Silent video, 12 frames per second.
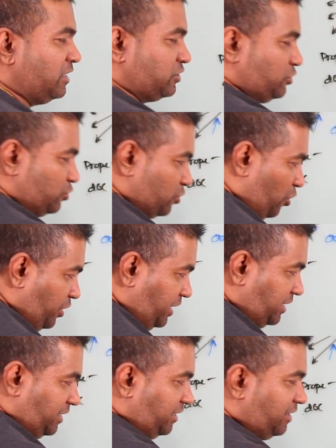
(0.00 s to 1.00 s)
So you go
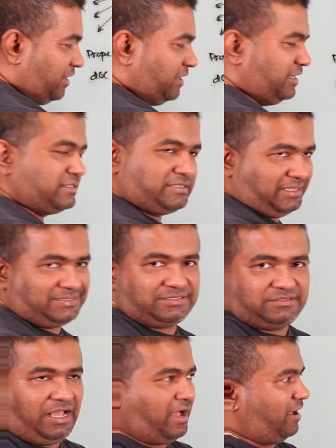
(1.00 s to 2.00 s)
here, it
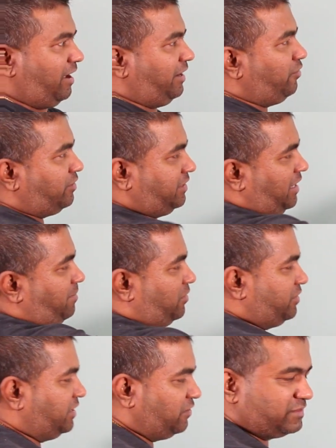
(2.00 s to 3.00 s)
says, yeah, I don't care
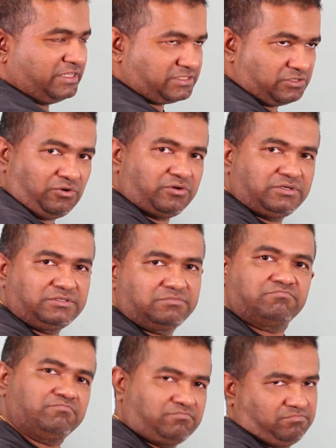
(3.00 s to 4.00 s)
about any of these nodes.
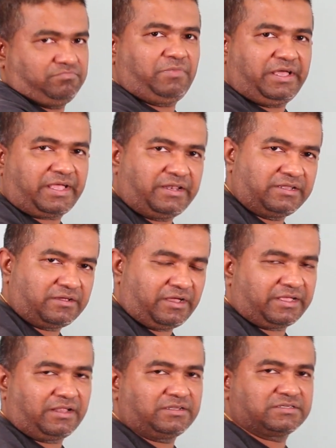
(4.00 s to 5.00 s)
I can
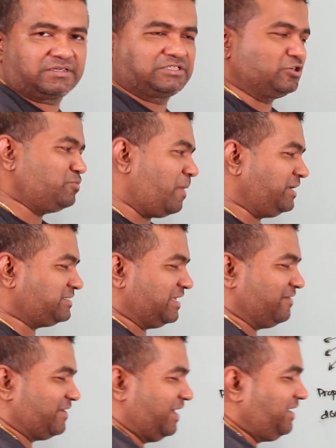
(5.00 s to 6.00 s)
execute
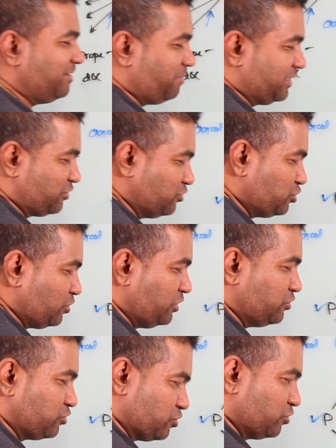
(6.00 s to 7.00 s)
myself, right? But
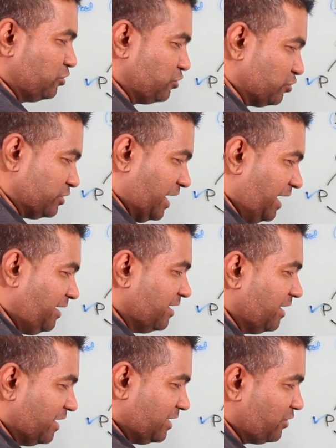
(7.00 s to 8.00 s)
usually you shouldn't do that.